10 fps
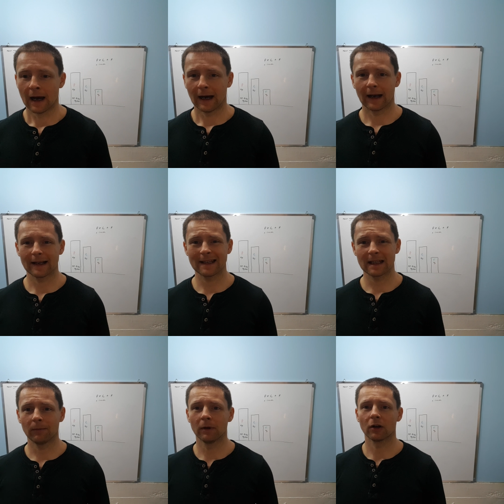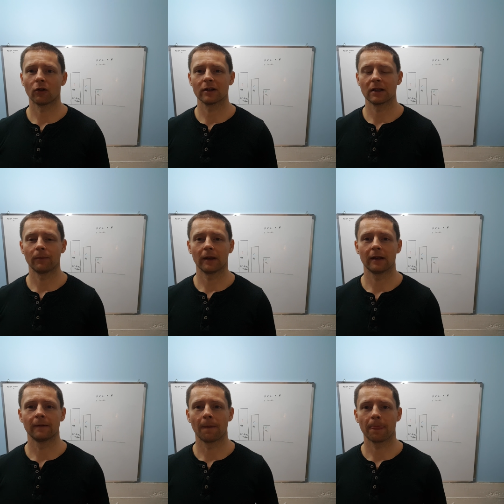And I stumbled across
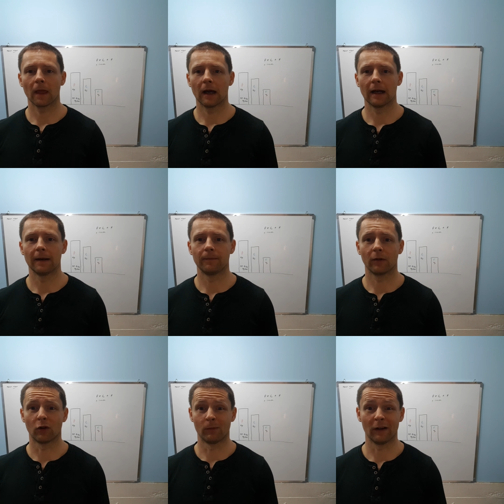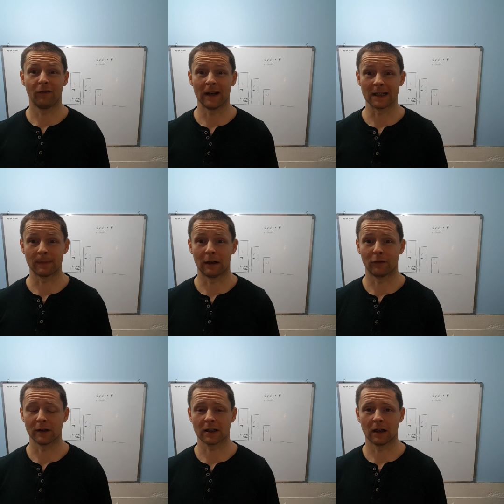something called MyFitnessPal
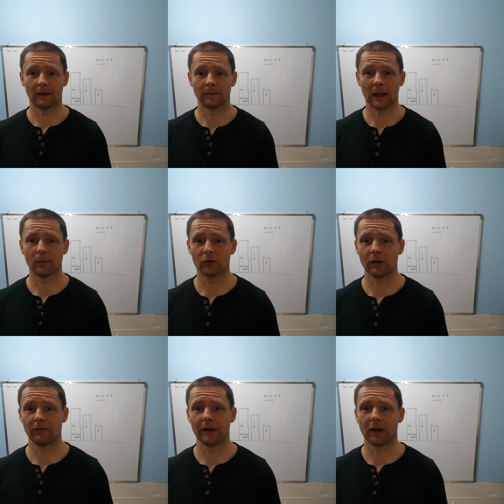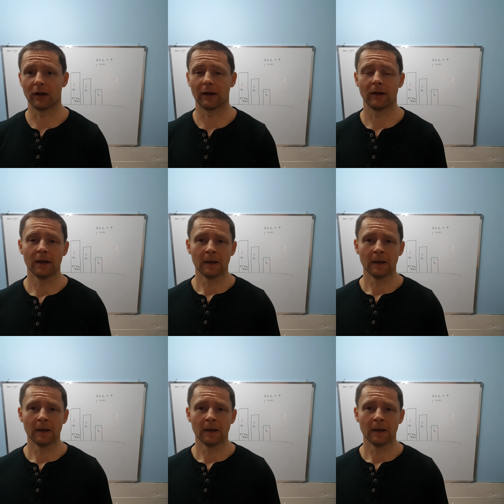for a start. That was really good. And